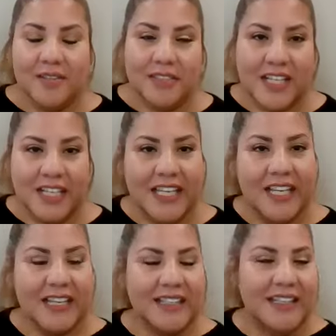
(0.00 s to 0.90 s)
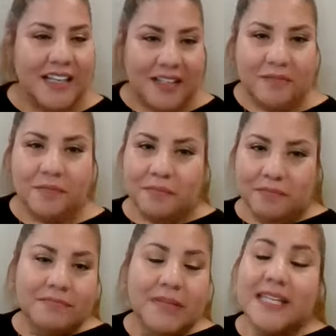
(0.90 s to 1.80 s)
you, Tanya.
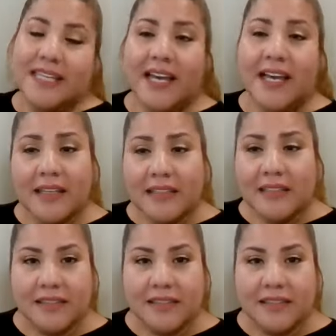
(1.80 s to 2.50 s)
Mehiha,